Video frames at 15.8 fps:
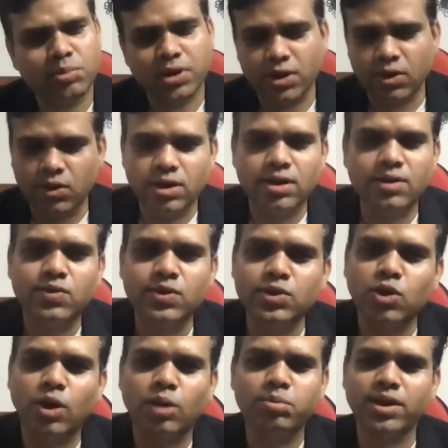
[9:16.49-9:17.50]
particularly we
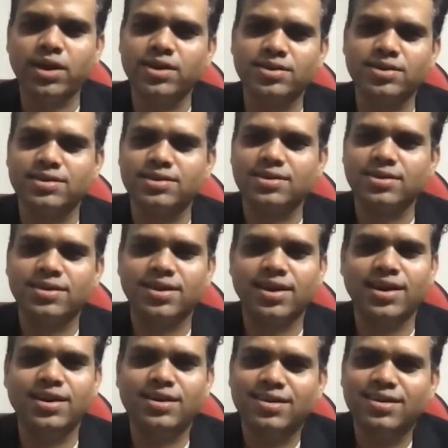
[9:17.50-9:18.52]
job classes,
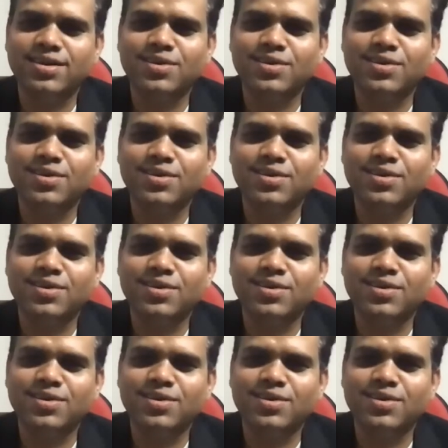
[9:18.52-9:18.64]
right?